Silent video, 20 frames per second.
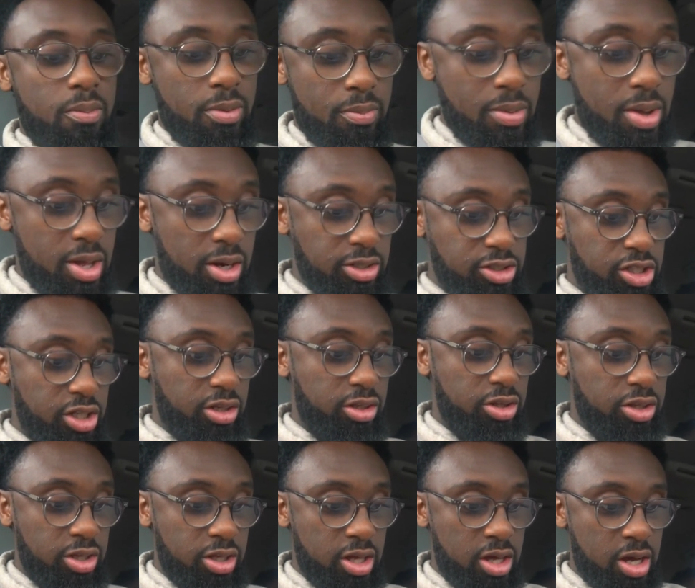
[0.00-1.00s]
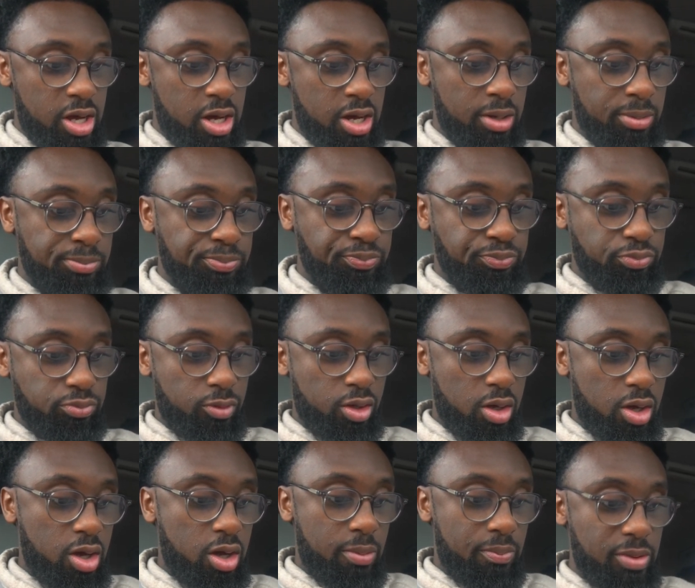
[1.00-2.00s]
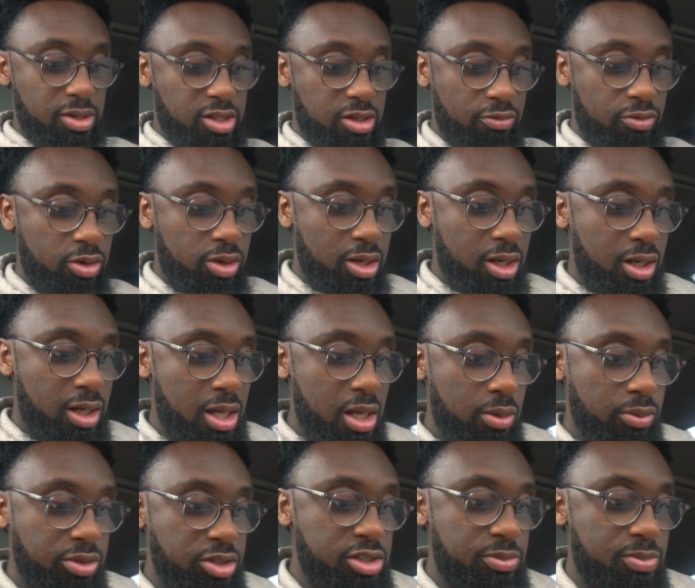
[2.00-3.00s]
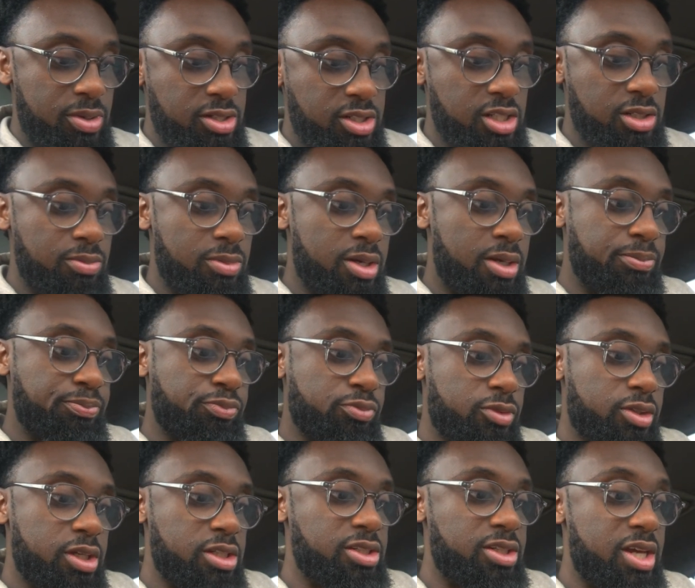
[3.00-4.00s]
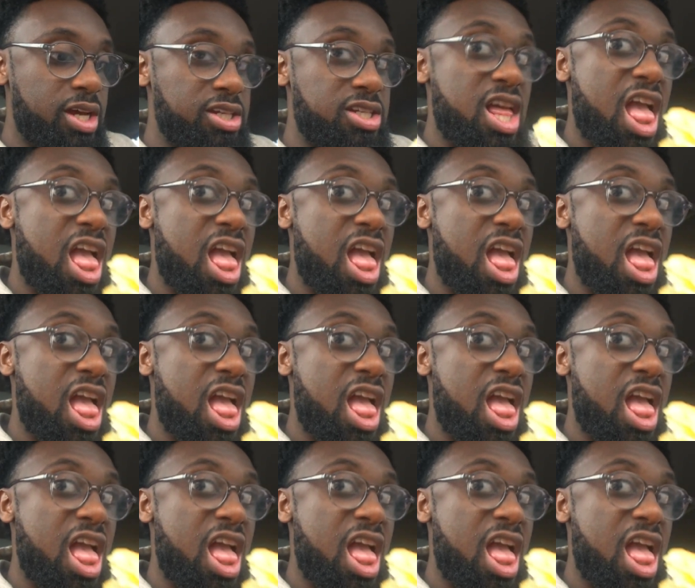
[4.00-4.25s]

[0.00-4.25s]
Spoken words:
But man, the Biscuitville not lying with these biscuits, man. It's nice.